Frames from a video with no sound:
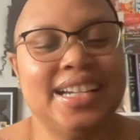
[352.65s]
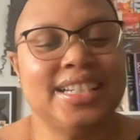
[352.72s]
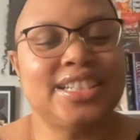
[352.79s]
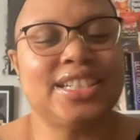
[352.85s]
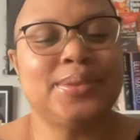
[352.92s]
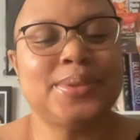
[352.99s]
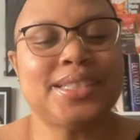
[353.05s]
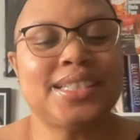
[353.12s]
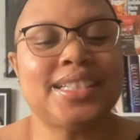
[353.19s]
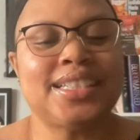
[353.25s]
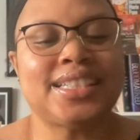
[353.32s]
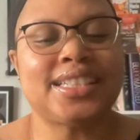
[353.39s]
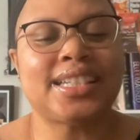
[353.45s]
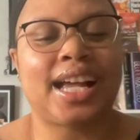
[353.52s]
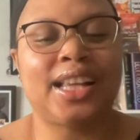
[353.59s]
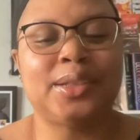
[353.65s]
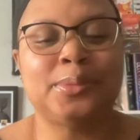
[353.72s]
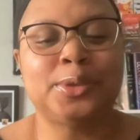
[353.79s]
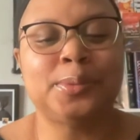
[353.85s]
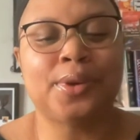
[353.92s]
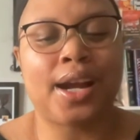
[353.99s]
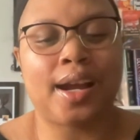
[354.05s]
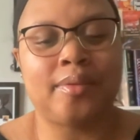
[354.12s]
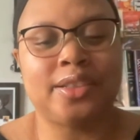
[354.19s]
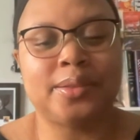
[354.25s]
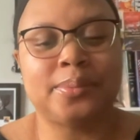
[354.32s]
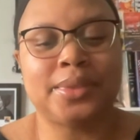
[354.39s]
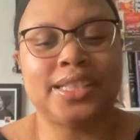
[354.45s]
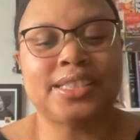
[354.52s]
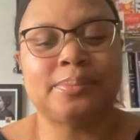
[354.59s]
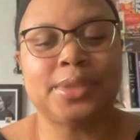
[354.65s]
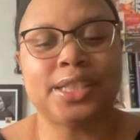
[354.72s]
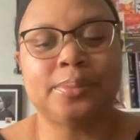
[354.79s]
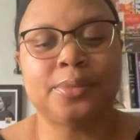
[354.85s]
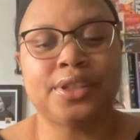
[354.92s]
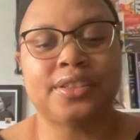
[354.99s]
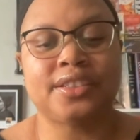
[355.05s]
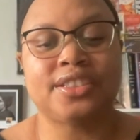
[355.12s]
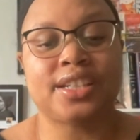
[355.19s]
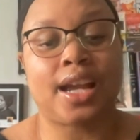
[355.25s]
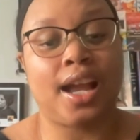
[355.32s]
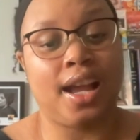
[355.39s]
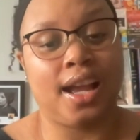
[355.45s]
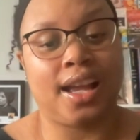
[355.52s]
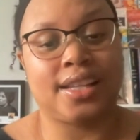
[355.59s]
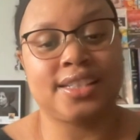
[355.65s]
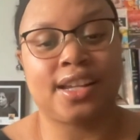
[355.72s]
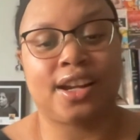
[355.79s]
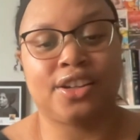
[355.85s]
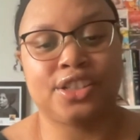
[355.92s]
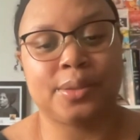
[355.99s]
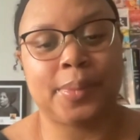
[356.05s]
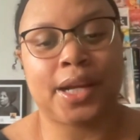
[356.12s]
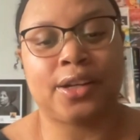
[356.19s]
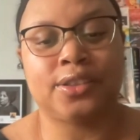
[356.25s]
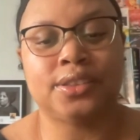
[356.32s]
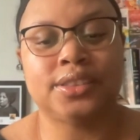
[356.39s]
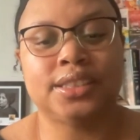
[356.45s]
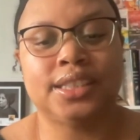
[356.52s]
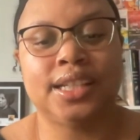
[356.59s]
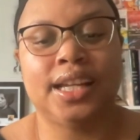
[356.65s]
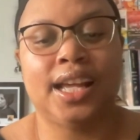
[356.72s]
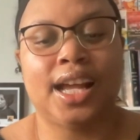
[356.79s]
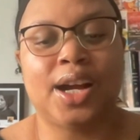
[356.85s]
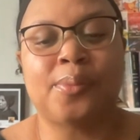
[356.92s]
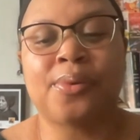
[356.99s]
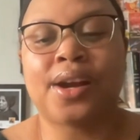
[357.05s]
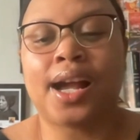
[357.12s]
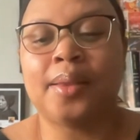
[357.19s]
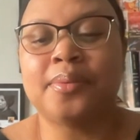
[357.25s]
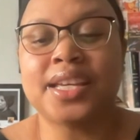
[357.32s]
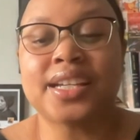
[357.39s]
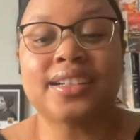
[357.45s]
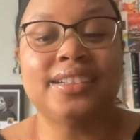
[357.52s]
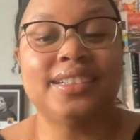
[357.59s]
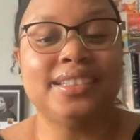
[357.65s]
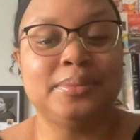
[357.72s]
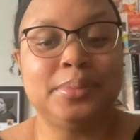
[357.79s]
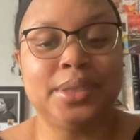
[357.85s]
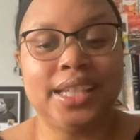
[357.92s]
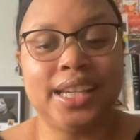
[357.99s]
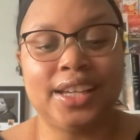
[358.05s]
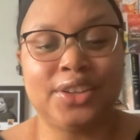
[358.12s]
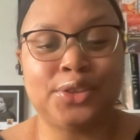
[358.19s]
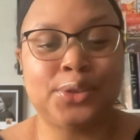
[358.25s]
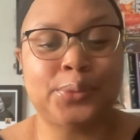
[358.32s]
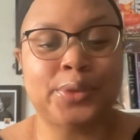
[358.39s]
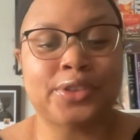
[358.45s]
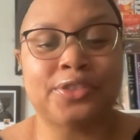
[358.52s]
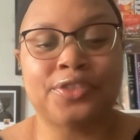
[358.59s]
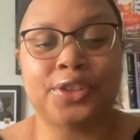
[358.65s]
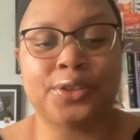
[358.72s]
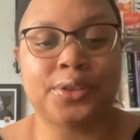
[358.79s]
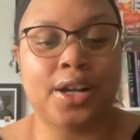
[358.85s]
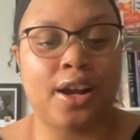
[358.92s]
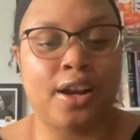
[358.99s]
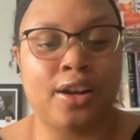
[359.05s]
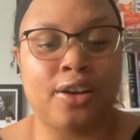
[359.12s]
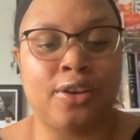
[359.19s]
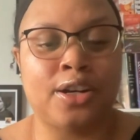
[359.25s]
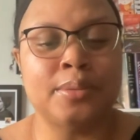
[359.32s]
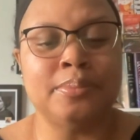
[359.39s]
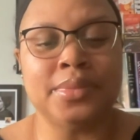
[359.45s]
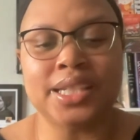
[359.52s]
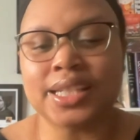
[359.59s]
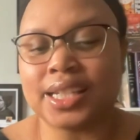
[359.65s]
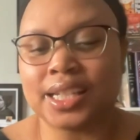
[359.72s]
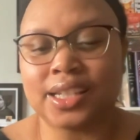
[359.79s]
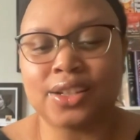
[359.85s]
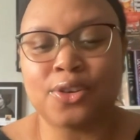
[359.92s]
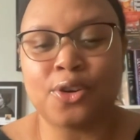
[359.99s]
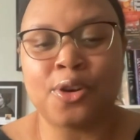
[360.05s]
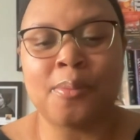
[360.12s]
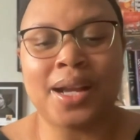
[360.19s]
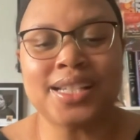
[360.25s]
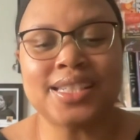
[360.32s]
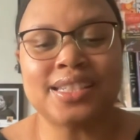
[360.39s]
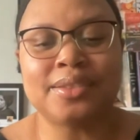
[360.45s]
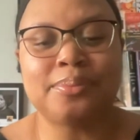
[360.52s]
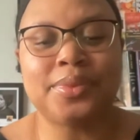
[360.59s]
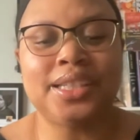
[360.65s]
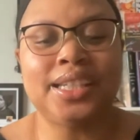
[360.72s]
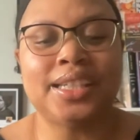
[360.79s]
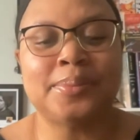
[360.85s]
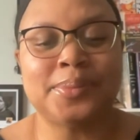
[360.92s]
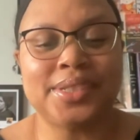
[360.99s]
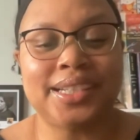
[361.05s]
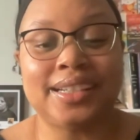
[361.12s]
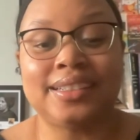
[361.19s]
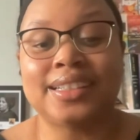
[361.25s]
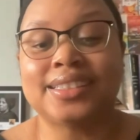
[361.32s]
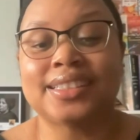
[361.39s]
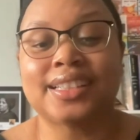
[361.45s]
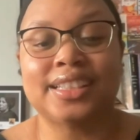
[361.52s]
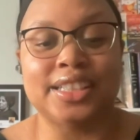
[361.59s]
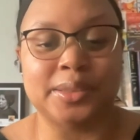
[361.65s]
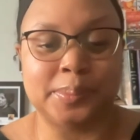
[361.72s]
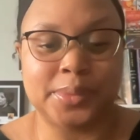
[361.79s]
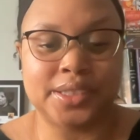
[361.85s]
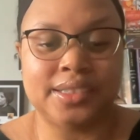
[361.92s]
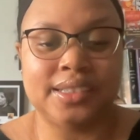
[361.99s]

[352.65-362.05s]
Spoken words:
She was the insoluble problem his big brother Jihad talked about, a problem that couldn't be handled with a phone call, a meeting, or by simply emptying his clip.